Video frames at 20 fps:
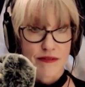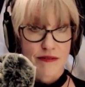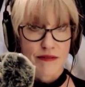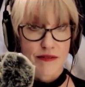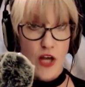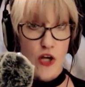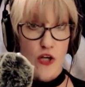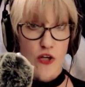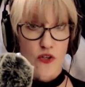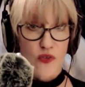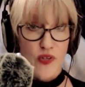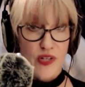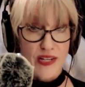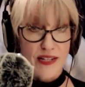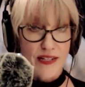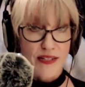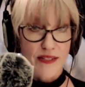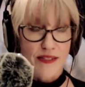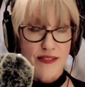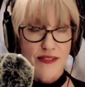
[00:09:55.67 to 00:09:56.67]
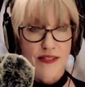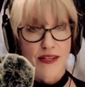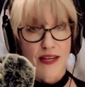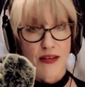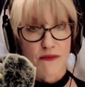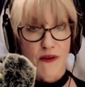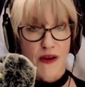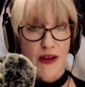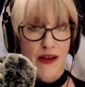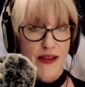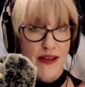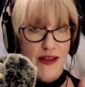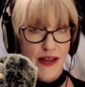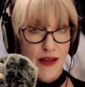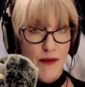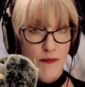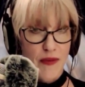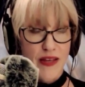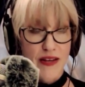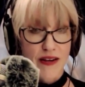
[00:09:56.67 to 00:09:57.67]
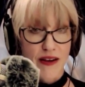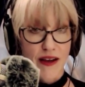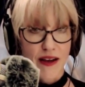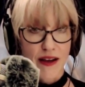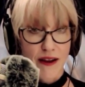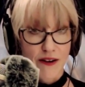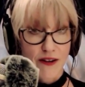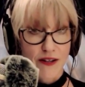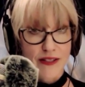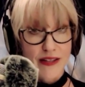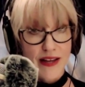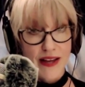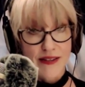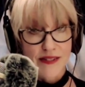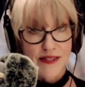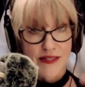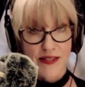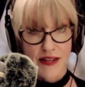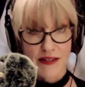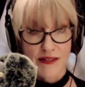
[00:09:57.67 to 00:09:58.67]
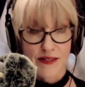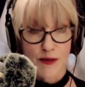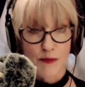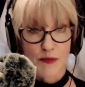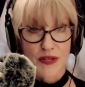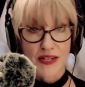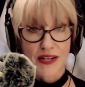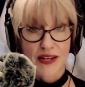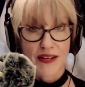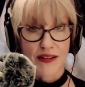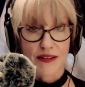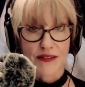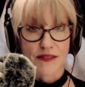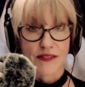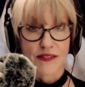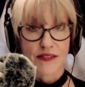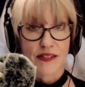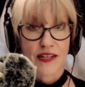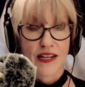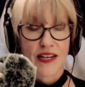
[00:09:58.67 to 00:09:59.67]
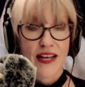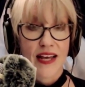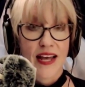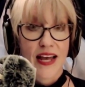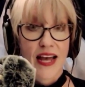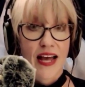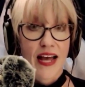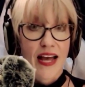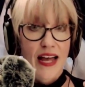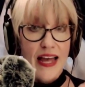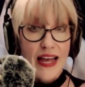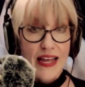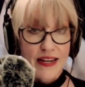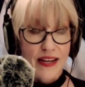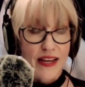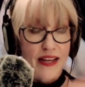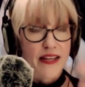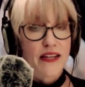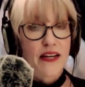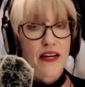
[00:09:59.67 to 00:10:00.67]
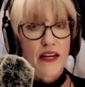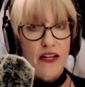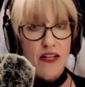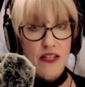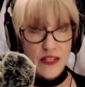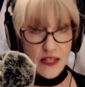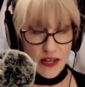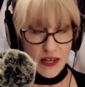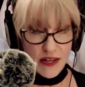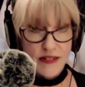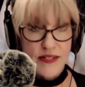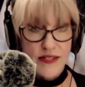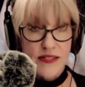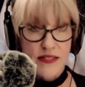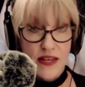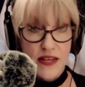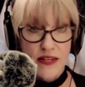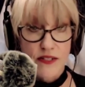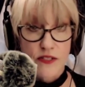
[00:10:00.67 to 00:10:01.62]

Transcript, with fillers: agrees, if I am in a higher class than somebody else, and I condescend